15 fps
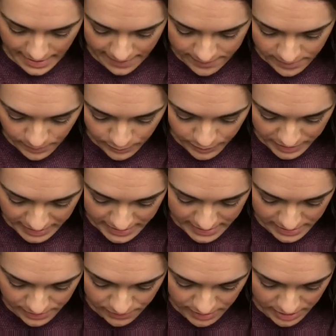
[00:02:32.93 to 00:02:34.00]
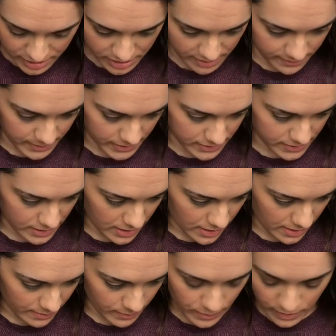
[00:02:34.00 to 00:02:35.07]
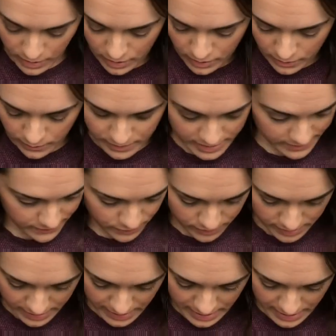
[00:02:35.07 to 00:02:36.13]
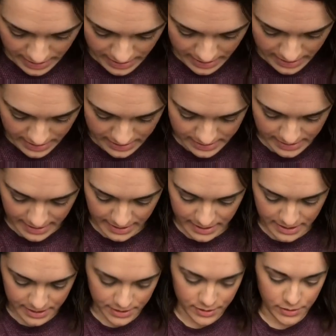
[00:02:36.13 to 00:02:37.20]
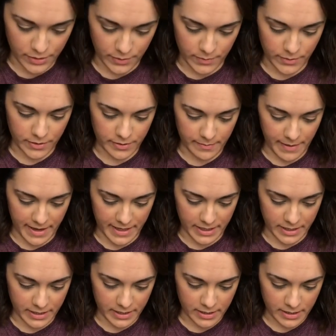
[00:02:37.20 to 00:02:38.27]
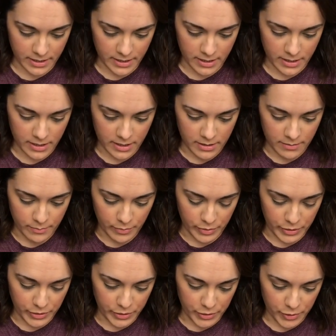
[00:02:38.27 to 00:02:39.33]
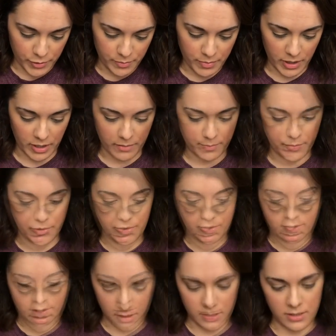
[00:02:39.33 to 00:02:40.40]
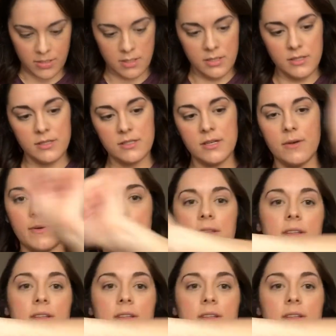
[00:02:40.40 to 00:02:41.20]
they have some really unique shimmers. Wishful Thinking is like this duochromatic blue purple. So it